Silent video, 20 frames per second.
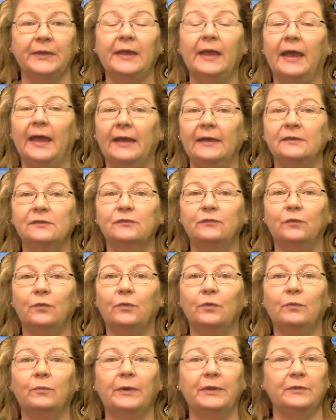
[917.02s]
As
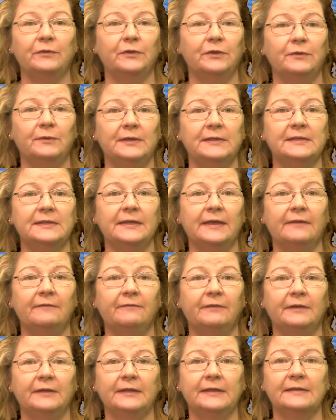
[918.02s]
for whether the USDA
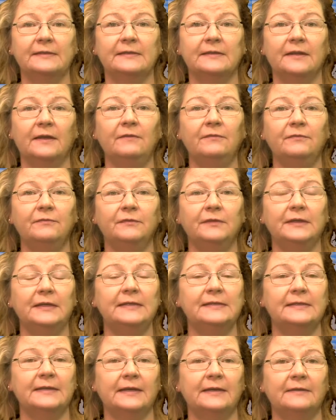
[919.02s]
funding is enough, he
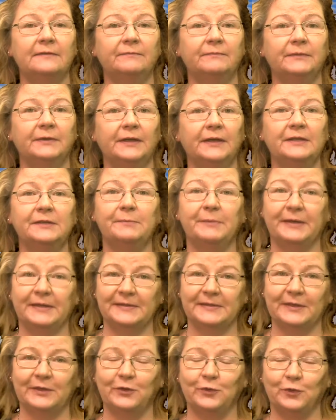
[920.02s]
said, it
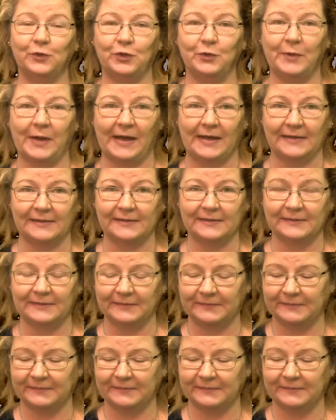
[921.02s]
depends on who you ask.